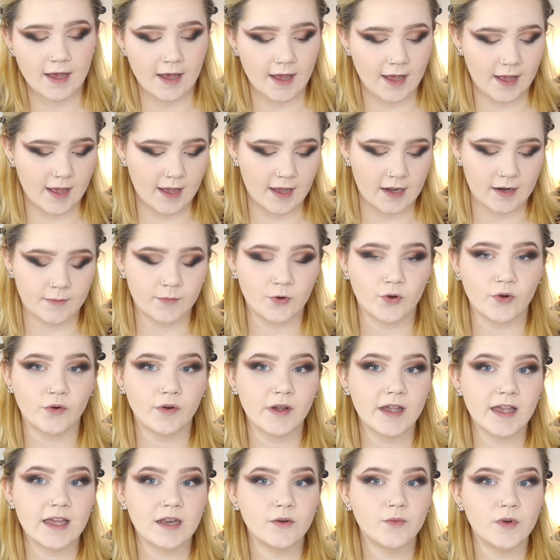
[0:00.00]
and I'm
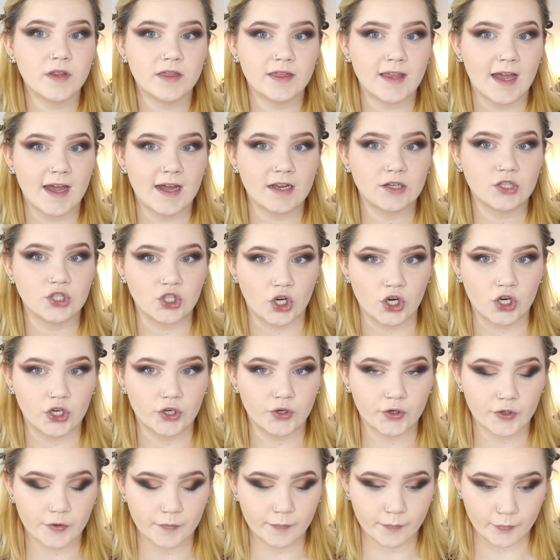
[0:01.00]
going in with that
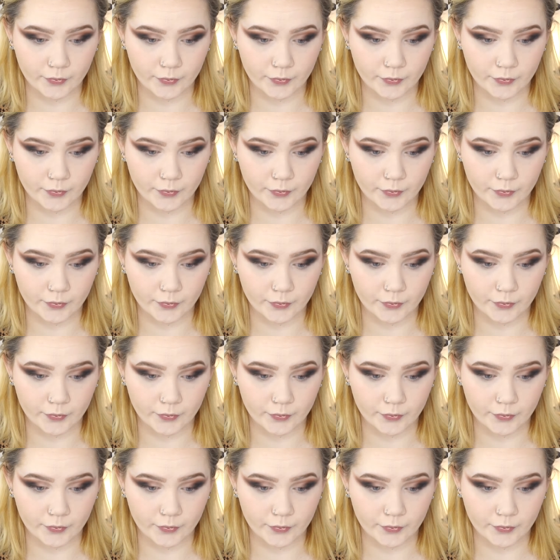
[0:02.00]
dark